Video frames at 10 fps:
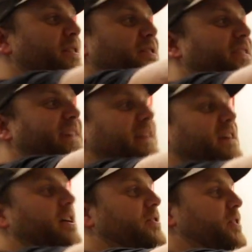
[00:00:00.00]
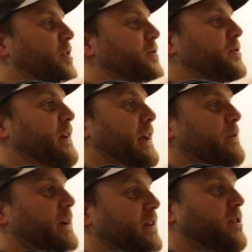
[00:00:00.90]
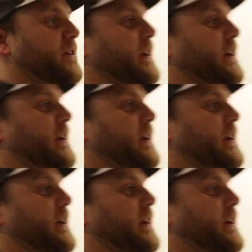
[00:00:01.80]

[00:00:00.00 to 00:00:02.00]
You just get the color code and we can look